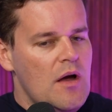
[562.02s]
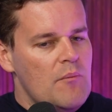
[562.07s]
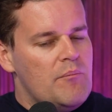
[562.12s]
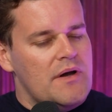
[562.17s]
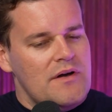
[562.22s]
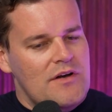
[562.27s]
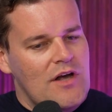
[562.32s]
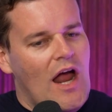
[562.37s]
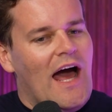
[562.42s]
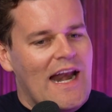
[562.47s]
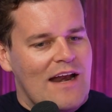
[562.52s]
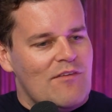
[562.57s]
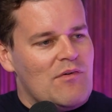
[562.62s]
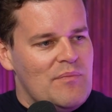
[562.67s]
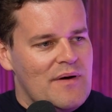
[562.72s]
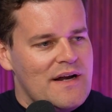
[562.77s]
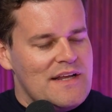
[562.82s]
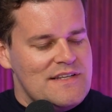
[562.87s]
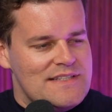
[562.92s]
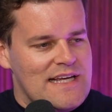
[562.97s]
But not
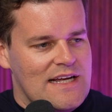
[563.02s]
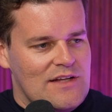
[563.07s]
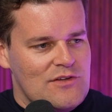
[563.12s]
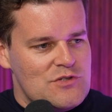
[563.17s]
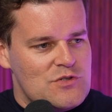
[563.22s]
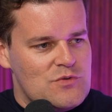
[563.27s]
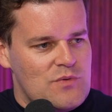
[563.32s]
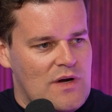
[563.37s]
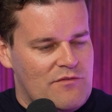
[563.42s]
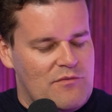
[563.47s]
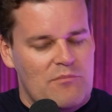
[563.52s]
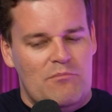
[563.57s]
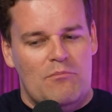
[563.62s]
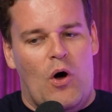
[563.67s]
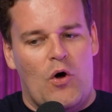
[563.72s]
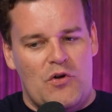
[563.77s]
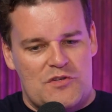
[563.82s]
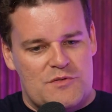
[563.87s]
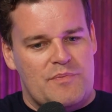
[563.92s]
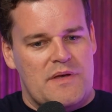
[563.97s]
everybody's Taylor Swift.
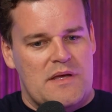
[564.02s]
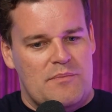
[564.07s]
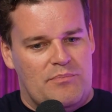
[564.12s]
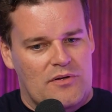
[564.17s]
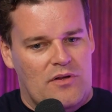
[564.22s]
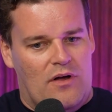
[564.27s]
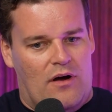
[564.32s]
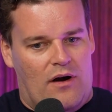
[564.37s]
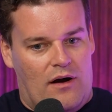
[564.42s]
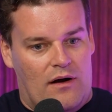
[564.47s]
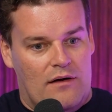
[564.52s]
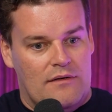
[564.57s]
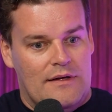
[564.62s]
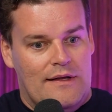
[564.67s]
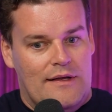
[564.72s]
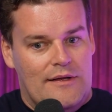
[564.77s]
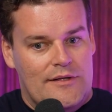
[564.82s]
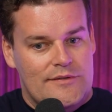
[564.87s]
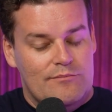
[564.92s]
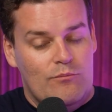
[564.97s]
Most people are
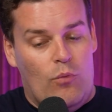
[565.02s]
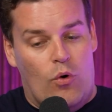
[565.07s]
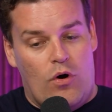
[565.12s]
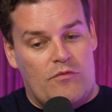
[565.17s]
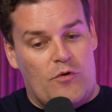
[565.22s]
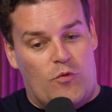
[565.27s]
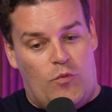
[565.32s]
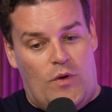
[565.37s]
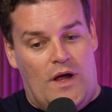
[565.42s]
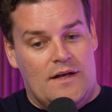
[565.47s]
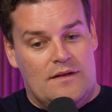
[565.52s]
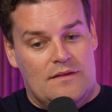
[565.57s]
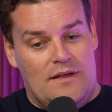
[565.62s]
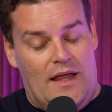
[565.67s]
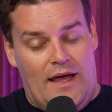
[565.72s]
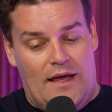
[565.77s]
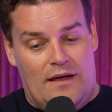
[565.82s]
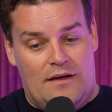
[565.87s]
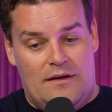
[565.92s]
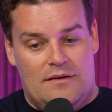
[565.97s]
more of a run
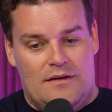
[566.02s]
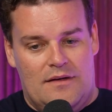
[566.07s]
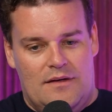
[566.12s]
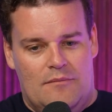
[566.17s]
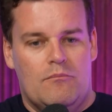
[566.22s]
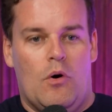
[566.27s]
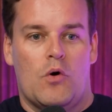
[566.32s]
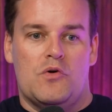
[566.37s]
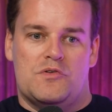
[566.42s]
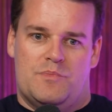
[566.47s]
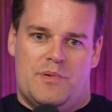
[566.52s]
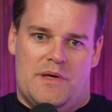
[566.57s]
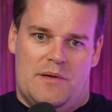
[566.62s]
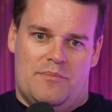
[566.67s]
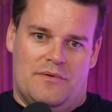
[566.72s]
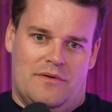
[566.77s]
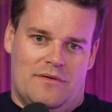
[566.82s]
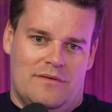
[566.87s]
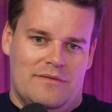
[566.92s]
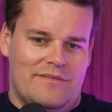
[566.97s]
like most
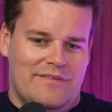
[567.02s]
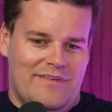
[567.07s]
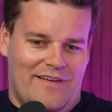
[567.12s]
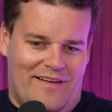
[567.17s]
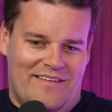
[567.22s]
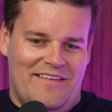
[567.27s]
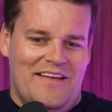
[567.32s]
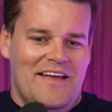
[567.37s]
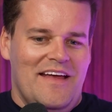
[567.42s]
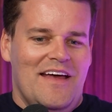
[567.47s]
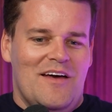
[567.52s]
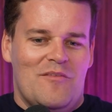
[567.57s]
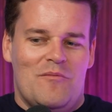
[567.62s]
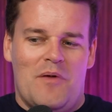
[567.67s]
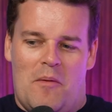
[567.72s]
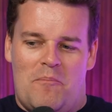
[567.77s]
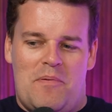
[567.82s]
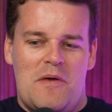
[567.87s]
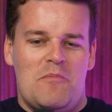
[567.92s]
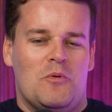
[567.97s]
people.
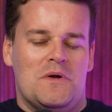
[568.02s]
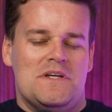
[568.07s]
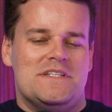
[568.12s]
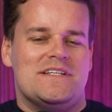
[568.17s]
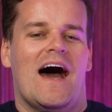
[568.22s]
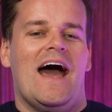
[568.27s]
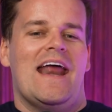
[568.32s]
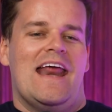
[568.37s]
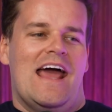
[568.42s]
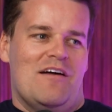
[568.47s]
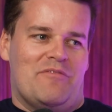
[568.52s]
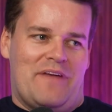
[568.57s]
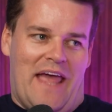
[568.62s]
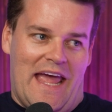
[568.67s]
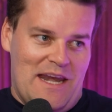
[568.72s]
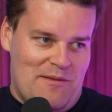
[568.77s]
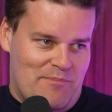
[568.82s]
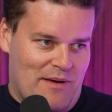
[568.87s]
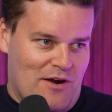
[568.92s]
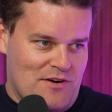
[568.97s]
But people would die to have
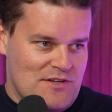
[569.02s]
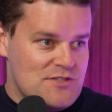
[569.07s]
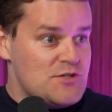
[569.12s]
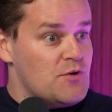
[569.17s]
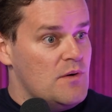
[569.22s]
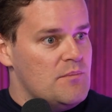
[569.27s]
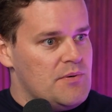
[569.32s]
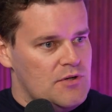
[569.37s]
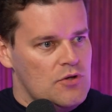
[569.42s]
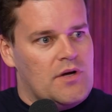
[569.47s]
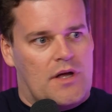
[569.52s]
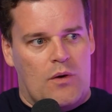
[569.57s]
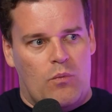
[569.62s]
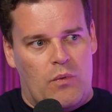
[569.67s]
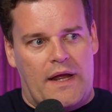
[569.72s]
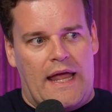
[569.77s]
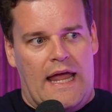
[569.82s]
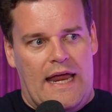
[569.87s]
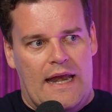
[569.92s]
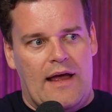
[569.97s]
Katy Perry's career. But look at
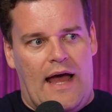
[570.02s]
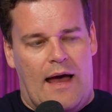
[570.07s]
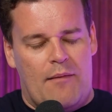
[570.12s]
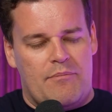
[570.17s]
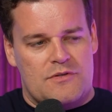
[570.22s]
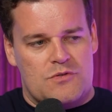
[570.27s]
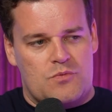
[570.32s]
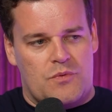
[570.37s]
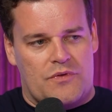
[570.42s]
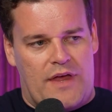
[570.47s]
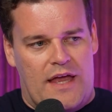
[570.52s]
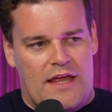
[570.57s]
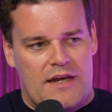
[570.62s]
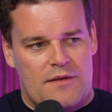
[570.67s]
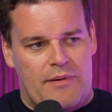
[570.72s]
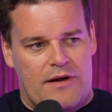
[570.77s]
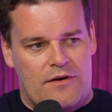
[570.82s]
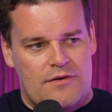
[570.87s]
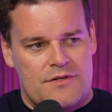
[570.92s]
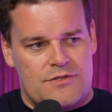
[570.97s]
what happens with Katy
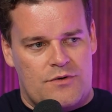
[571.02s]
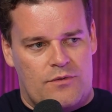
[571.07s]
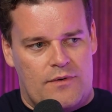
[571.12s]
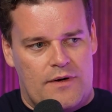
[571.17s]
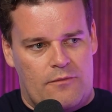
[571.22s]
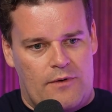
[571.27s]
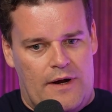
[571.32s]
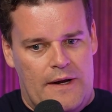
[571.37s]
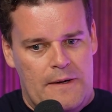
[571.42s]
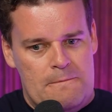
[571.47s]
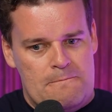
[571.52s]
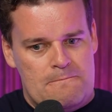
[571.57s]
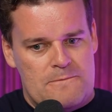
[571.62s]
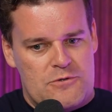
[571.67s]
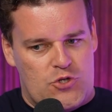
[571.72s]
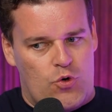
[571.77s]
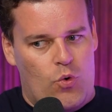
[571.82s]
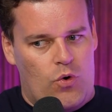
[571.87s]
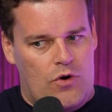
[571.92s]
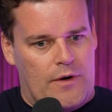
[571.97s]
Perry's career, right?
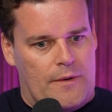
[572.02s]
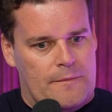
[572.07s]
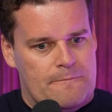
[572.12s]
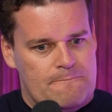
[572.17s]
Shorter.